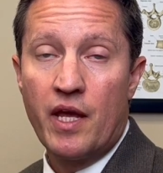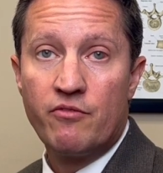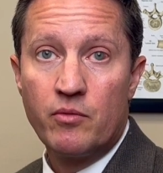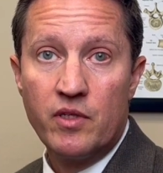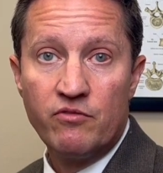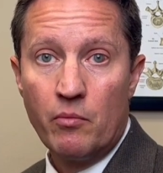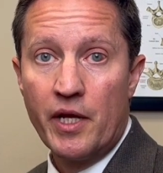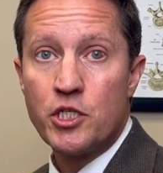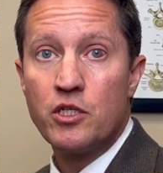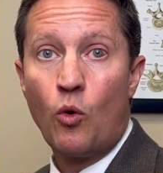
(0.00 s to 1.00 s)
pain from the
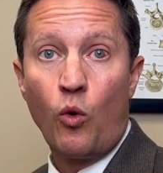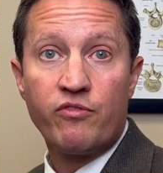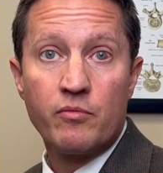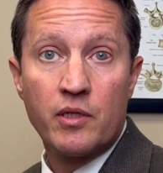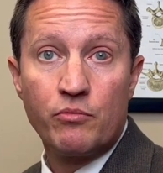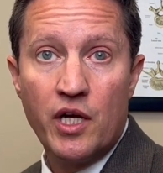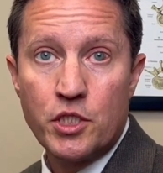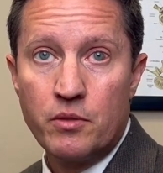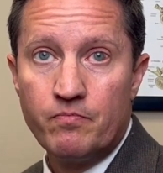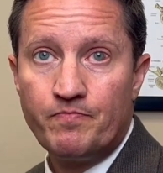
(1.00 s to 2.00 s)
inflammation or from
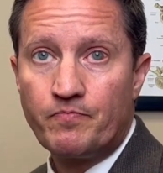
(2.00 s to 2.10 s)
compression.